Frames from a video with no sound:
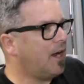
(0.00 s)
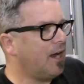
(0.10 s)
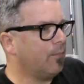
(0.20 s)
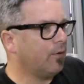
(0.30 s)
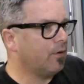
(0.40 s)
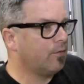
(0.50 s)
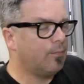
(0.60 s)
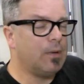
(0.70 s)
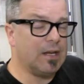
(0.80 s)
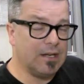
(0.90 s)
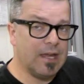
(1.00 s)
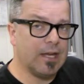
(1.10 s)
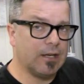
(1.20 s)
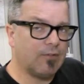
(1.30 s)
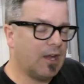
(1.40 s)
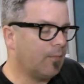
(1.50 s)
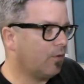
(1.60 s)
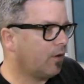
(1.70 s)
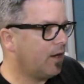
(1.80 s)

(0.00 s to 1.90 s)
camber, meaning negative camber.